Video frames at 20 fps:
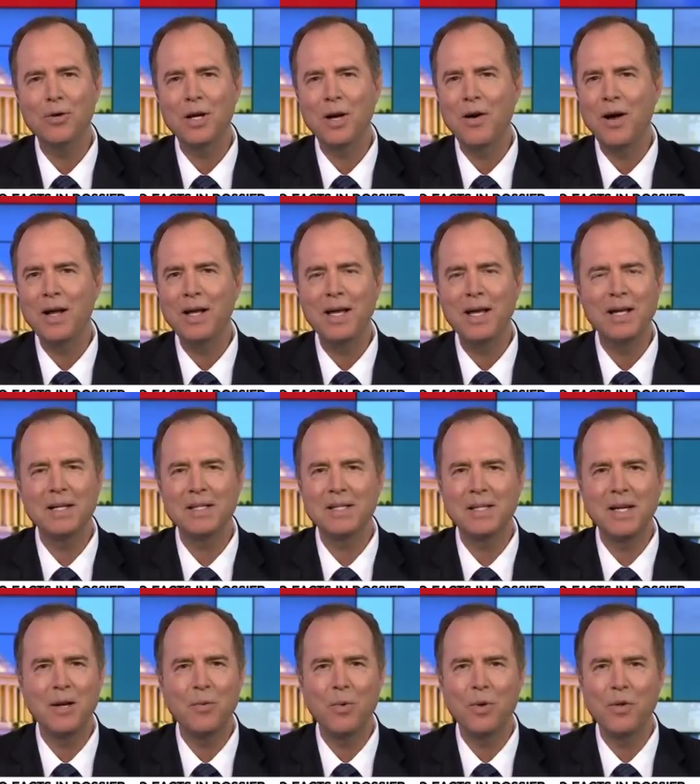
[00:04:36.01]
Now, I can't
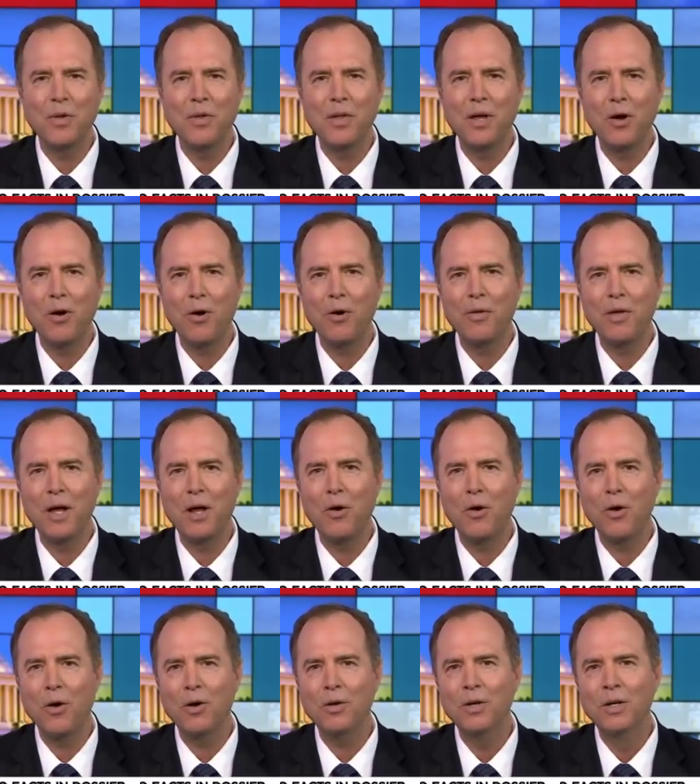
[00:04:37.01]
say whether they are or they
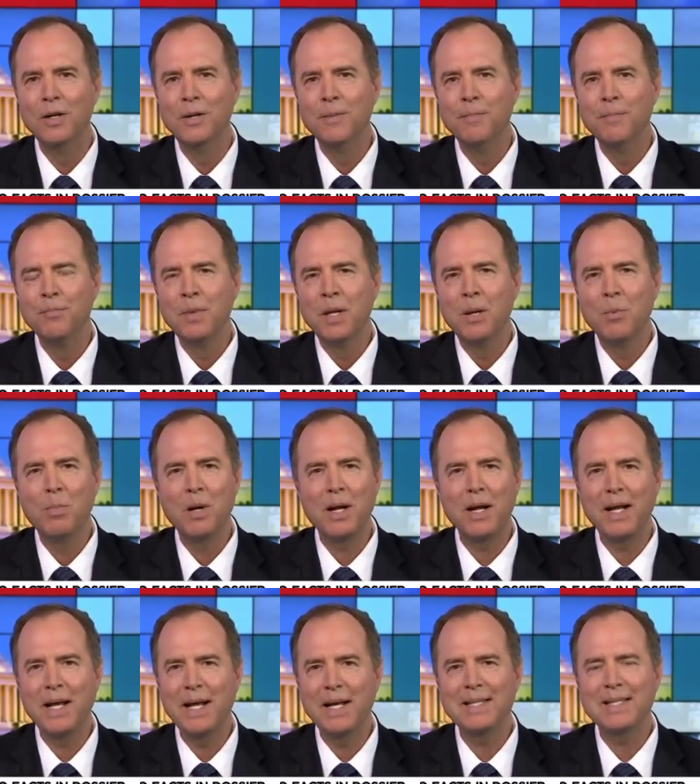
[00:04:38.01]
aren't, but I
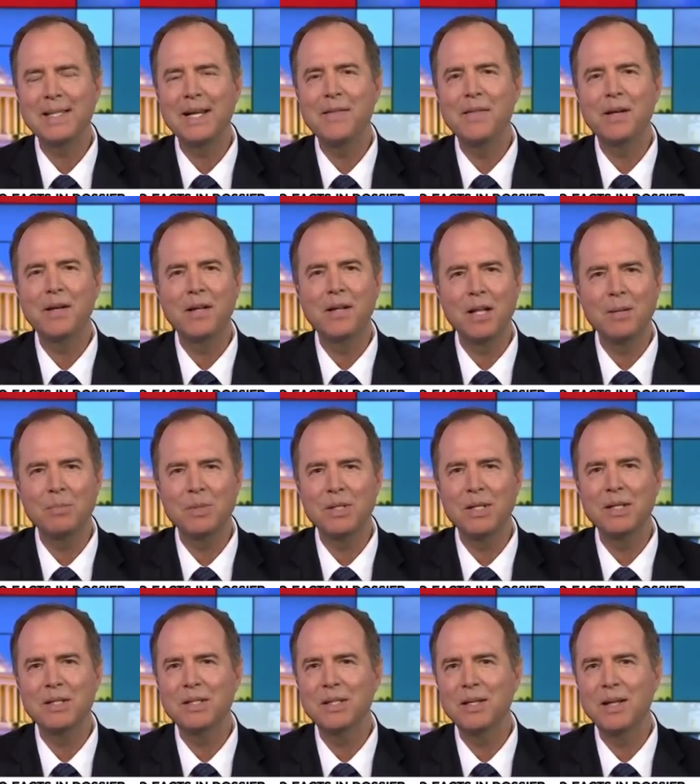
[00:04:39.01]
can say that Glenn
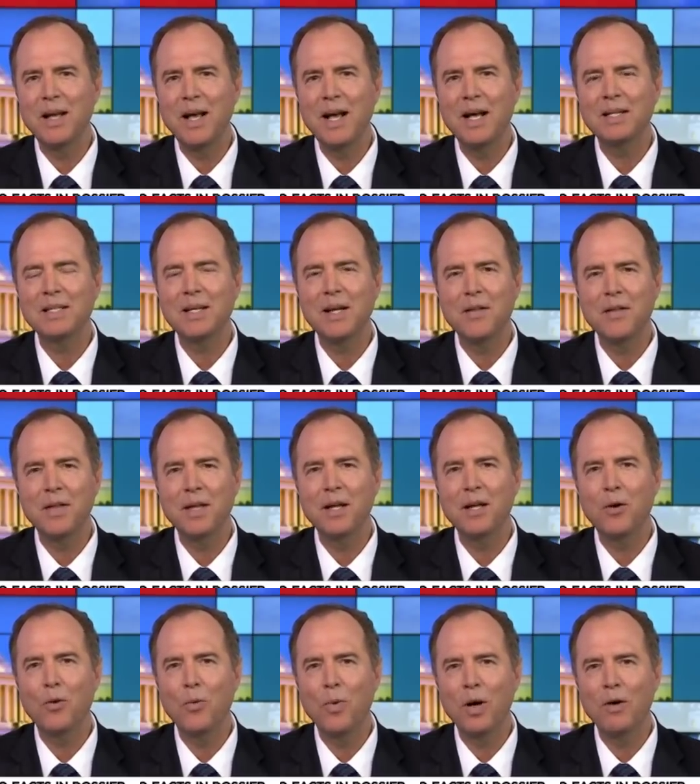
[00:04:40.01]
Simpson has, I think,
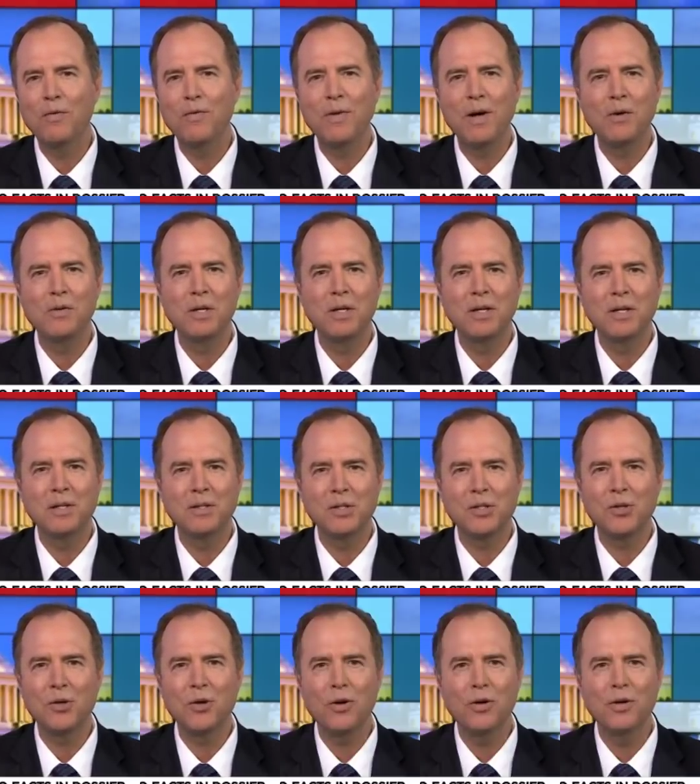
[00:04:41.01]
a well-founded
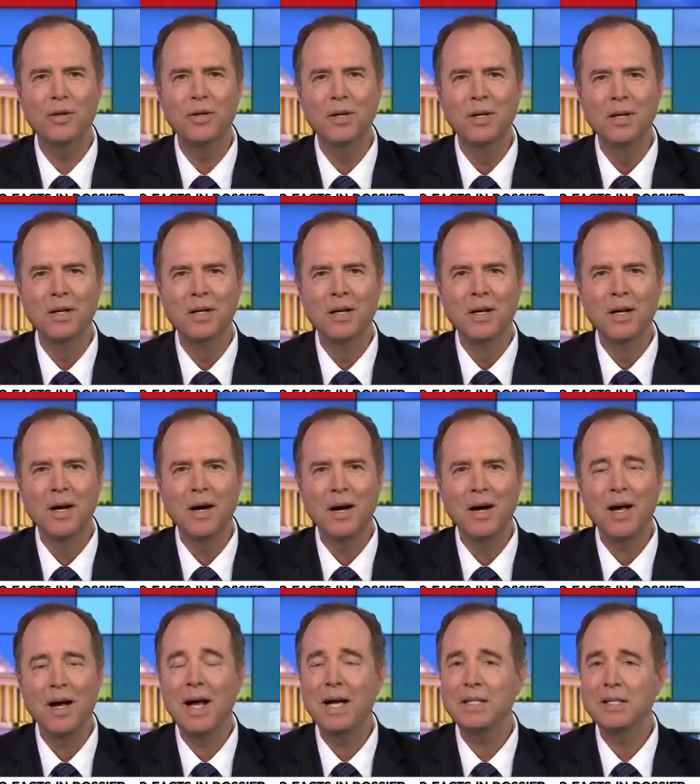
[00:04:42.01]
concern,
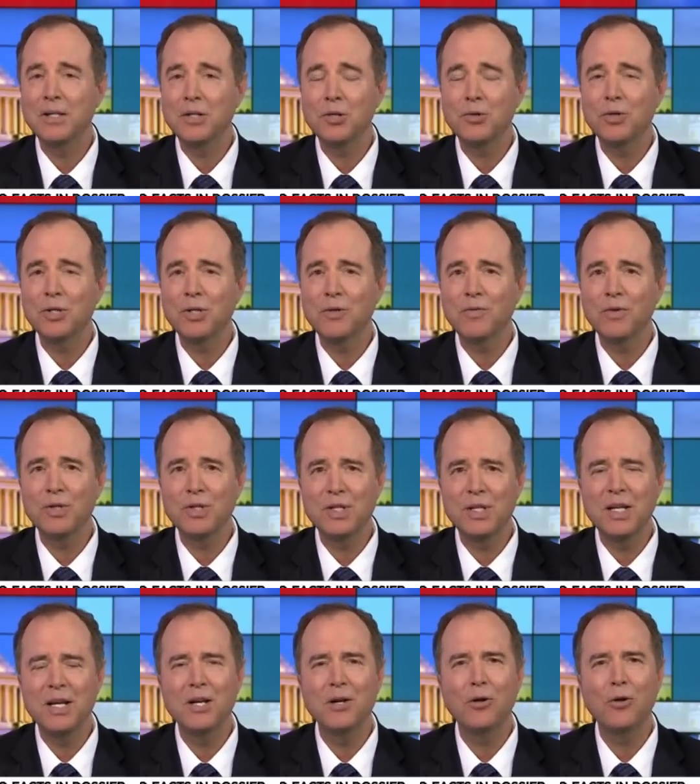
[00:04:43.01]
as does Christopher
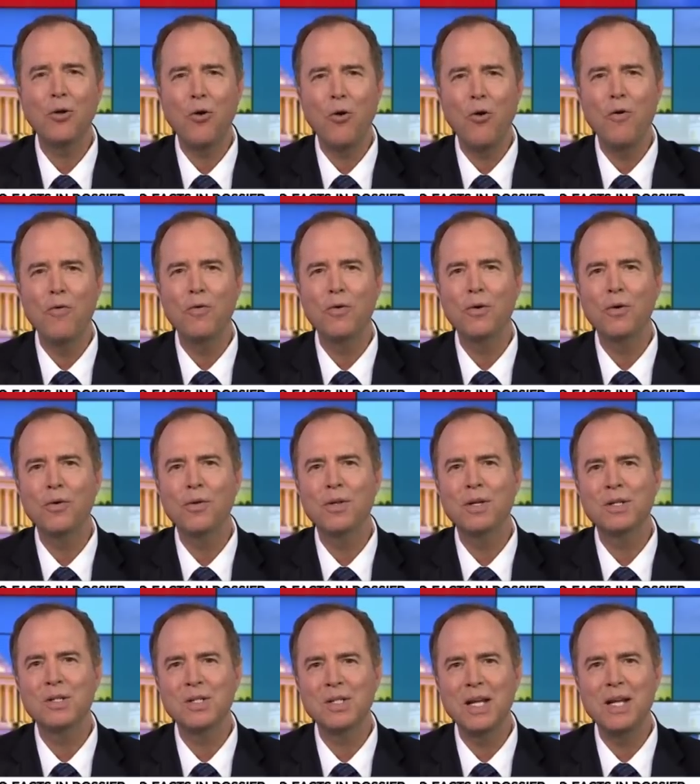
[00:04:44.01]
Steele, over the
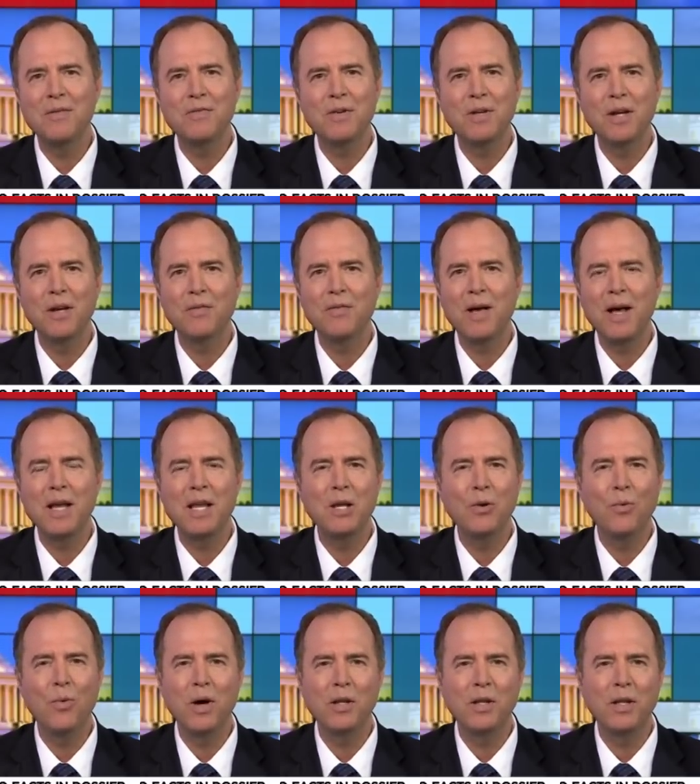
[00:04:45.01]
safety of
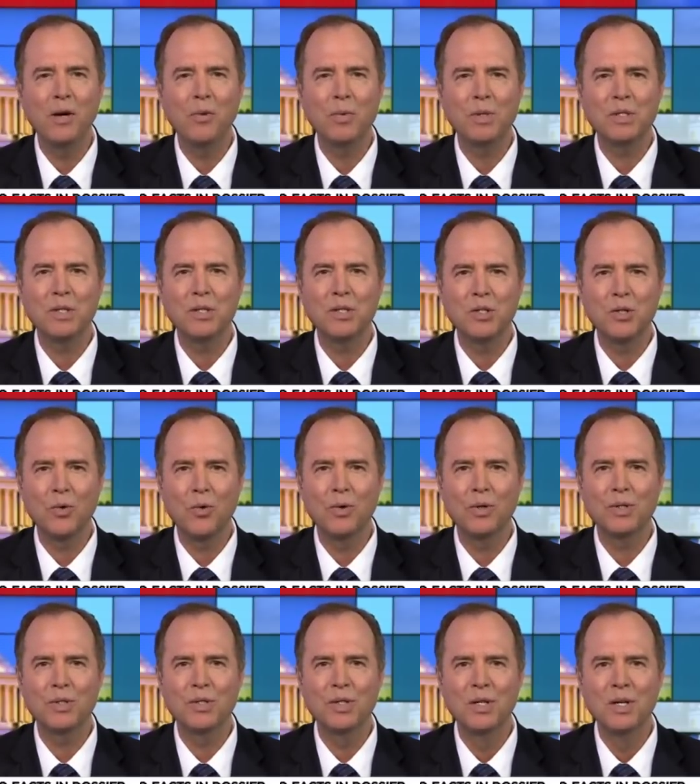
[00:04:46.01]
anyone that was a
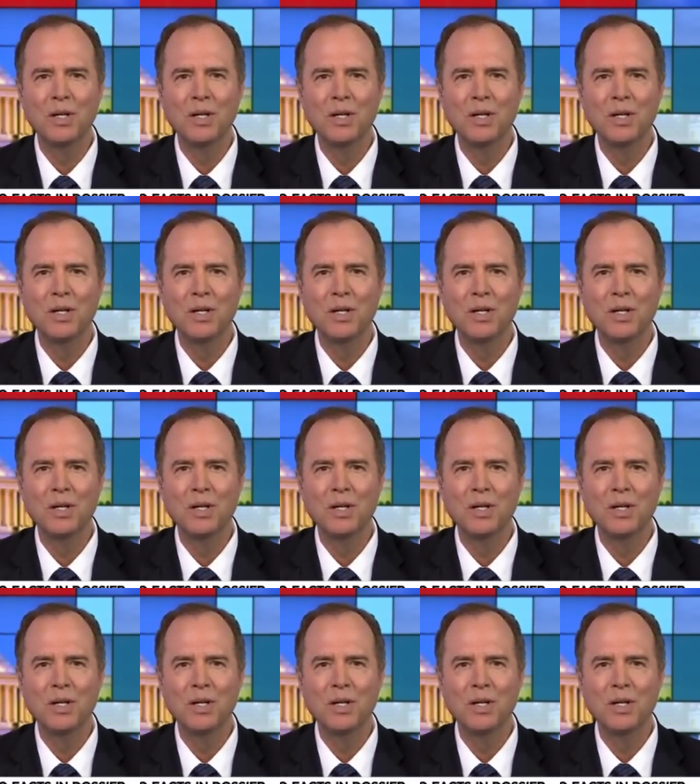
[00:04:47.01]
source